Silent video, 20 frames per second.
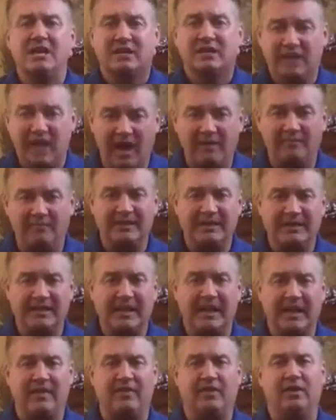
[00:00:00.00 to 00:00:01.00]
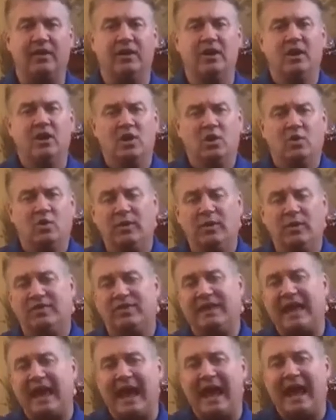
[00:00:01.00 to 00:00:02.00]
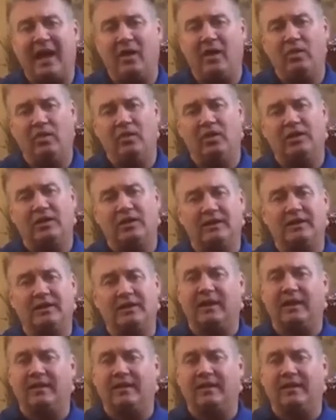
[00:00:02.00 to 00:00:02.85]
come together with the outlook and